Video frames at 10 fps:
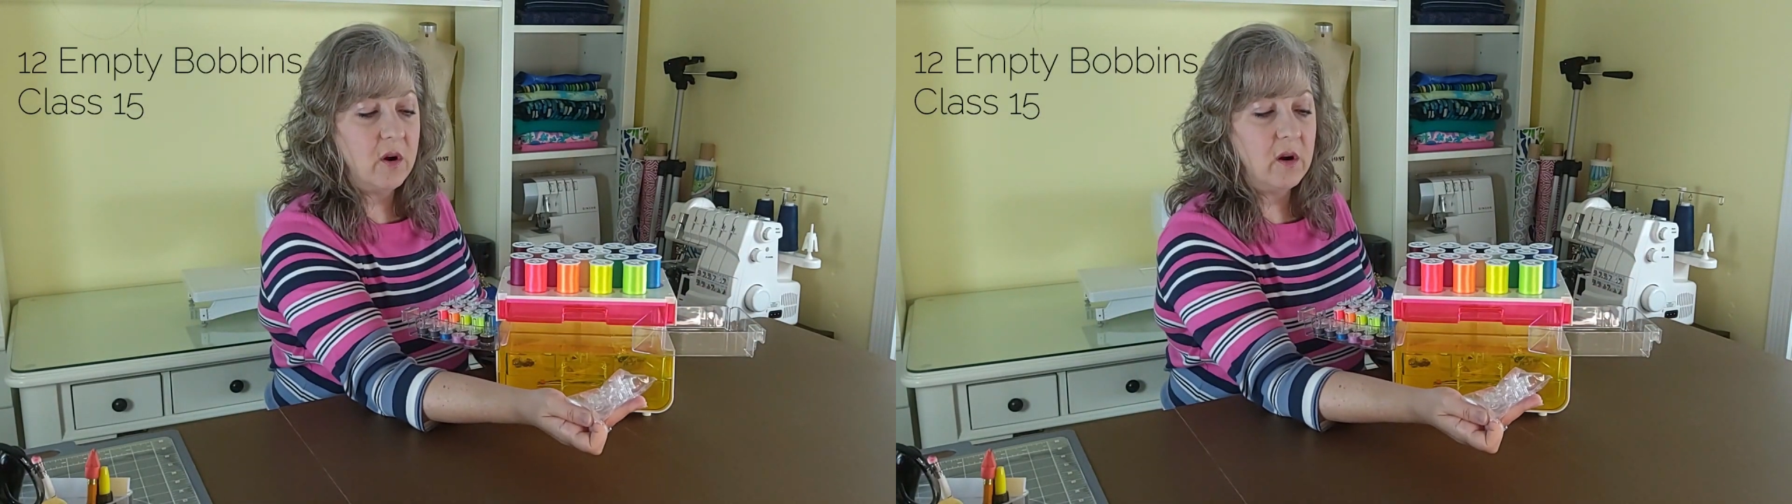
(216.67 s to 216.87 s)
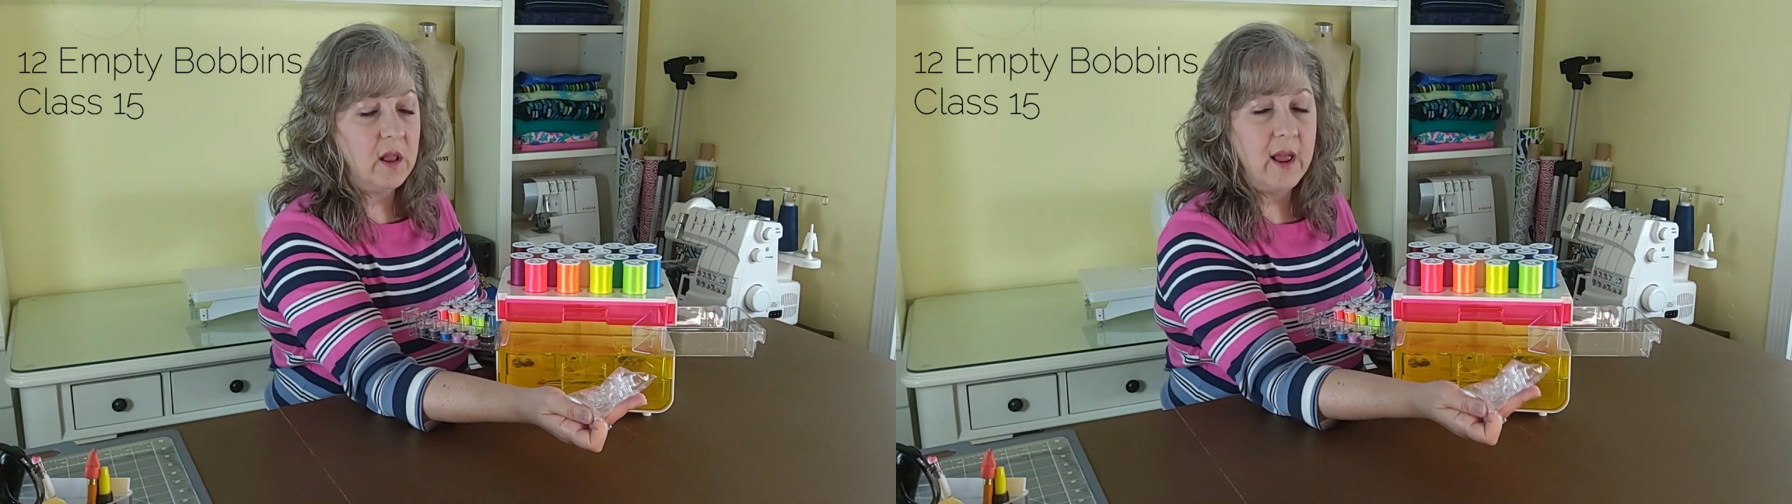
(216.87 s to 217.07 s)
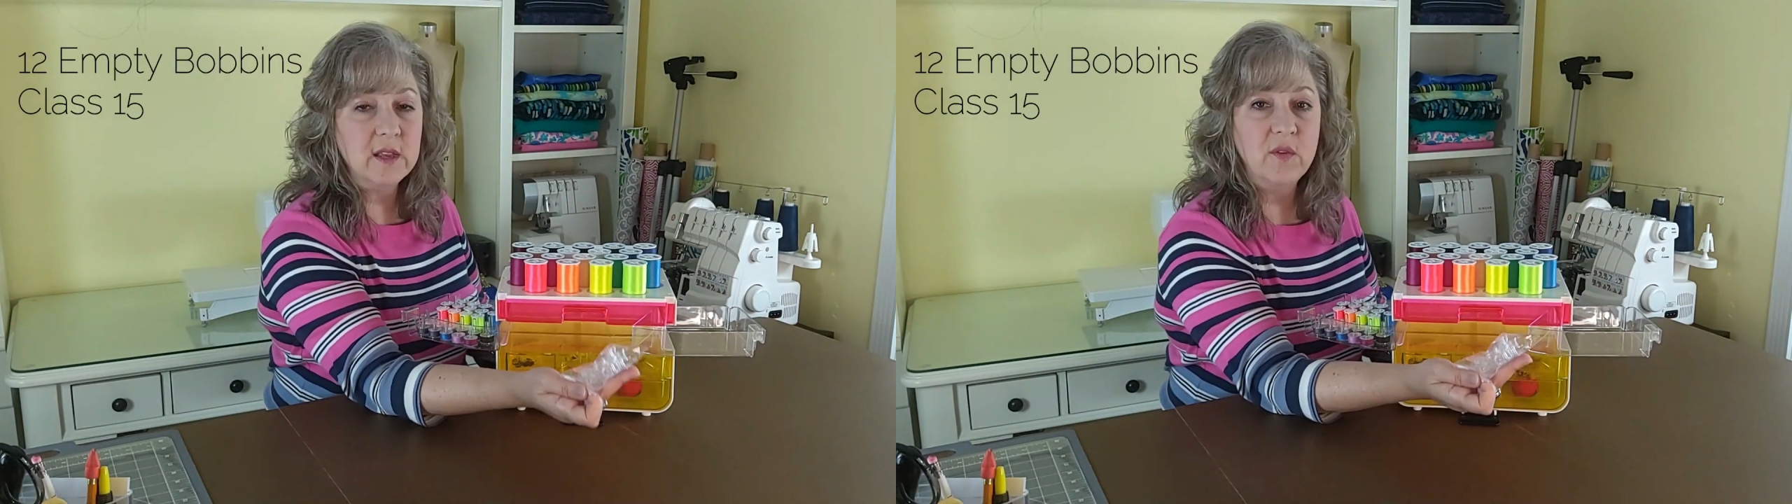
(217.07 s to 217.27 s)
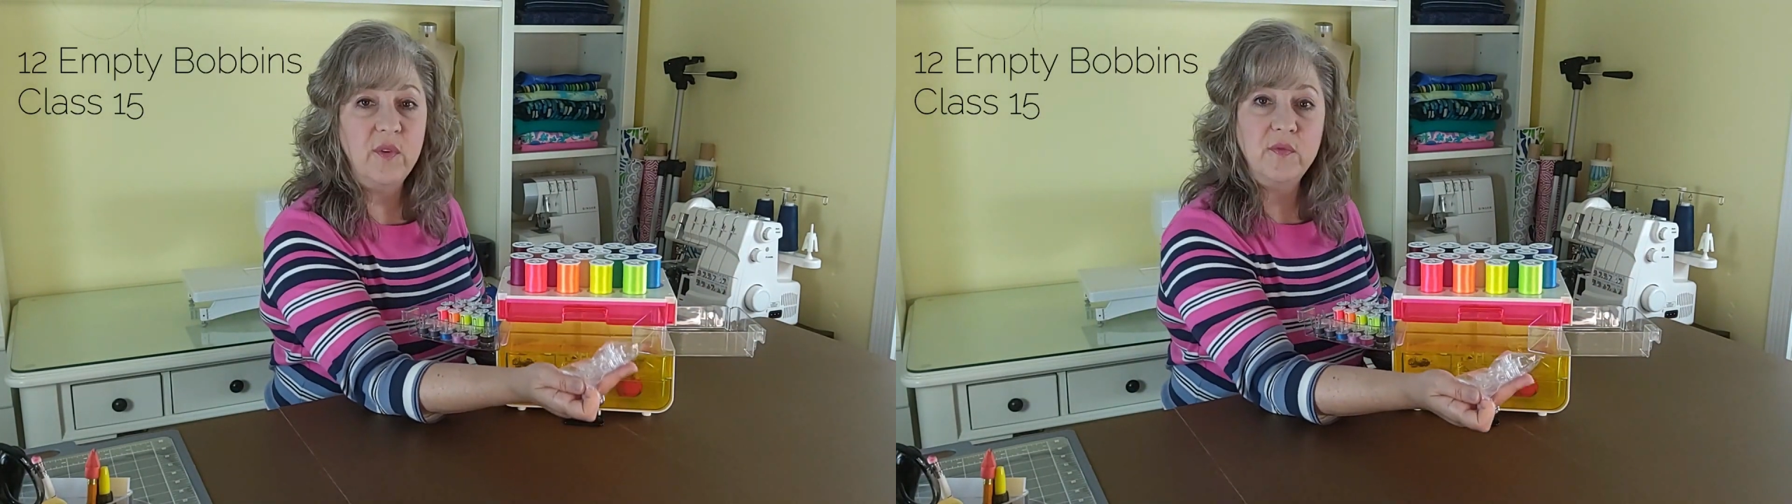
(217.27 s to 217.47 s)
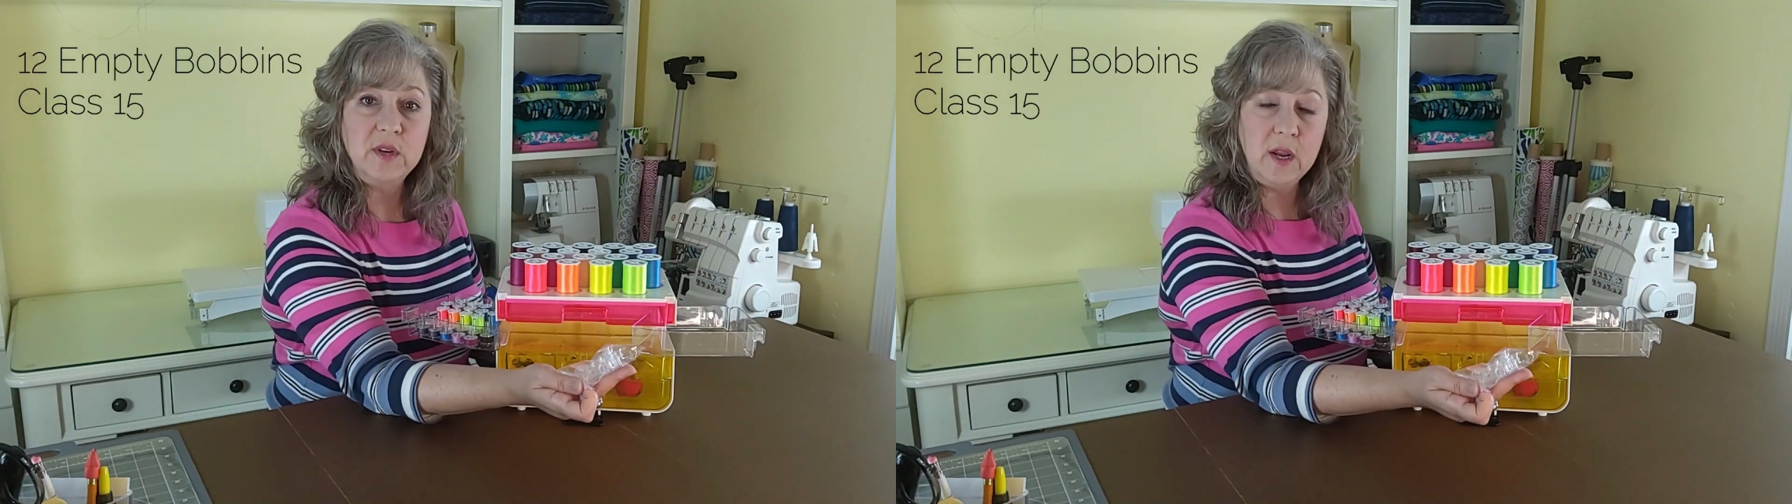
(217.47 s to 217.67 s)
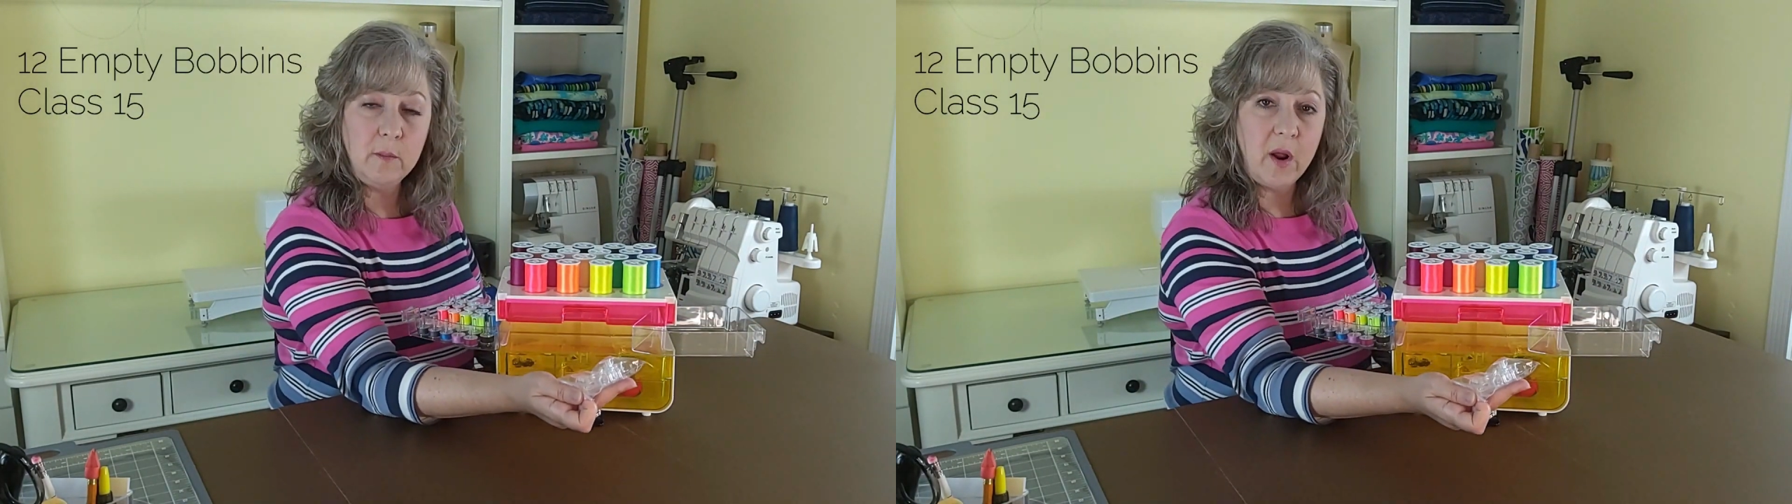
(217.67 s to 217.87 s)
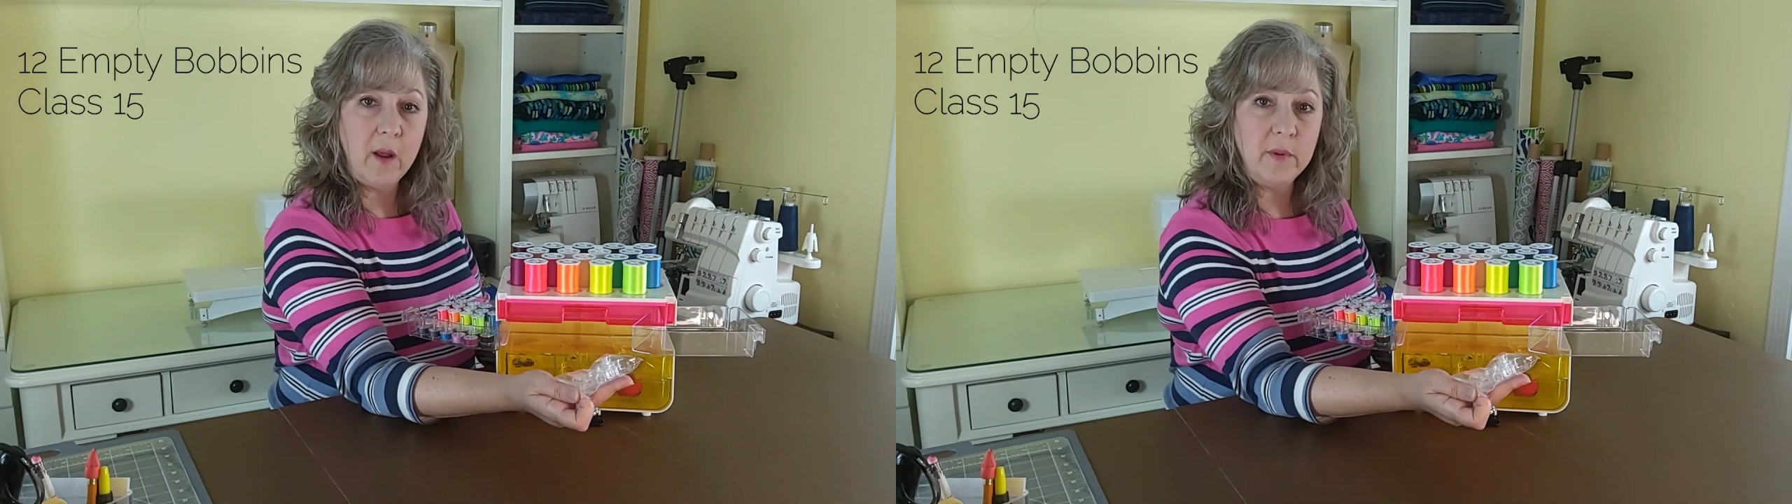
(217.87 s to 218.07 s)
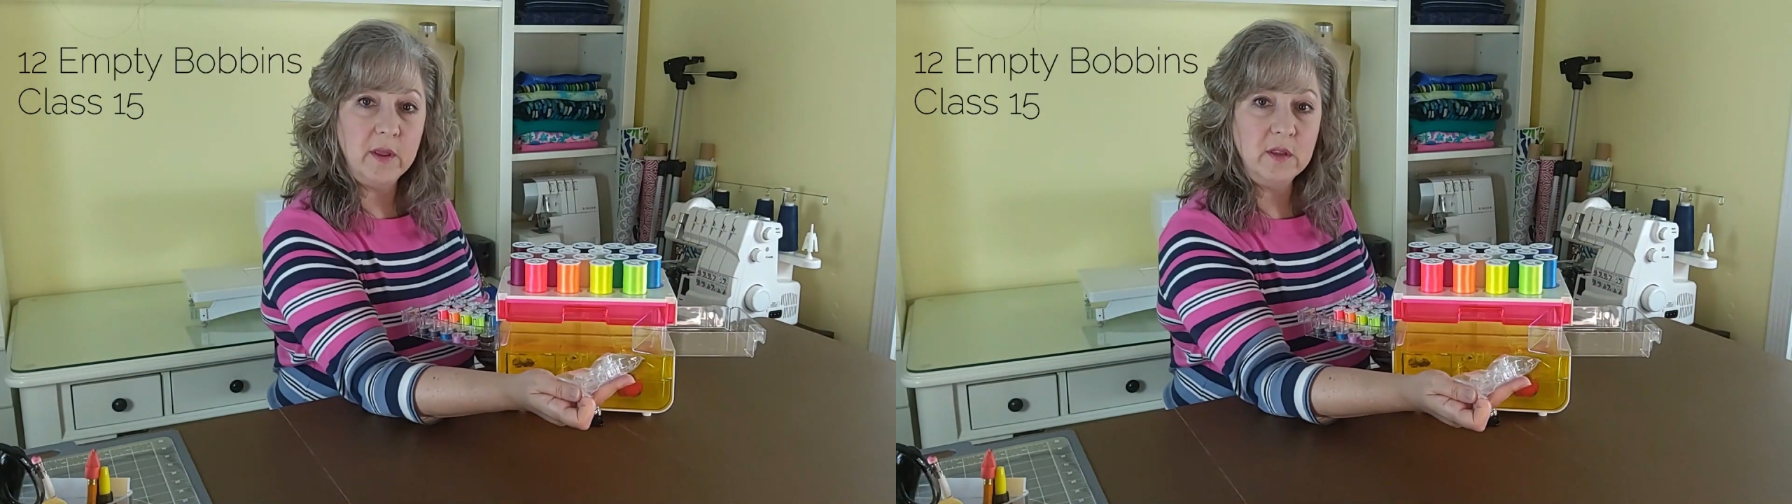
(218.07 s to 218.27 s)
are class 15
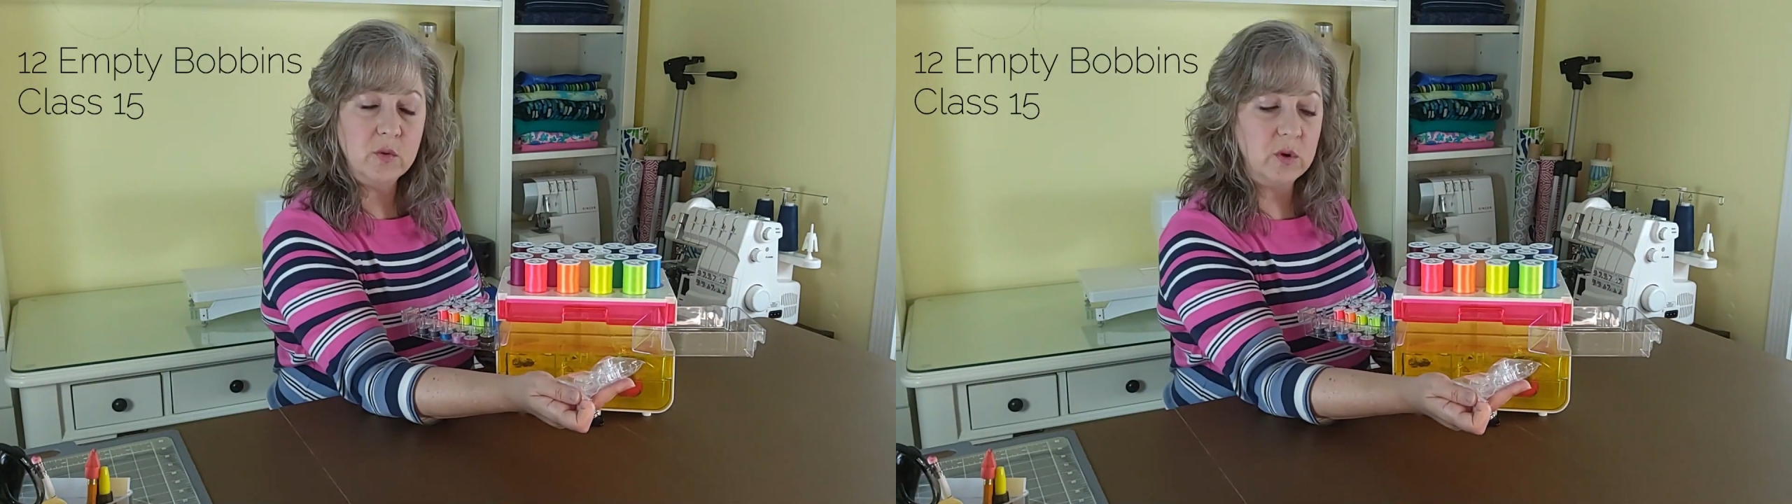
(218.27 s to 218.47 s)
bobbins,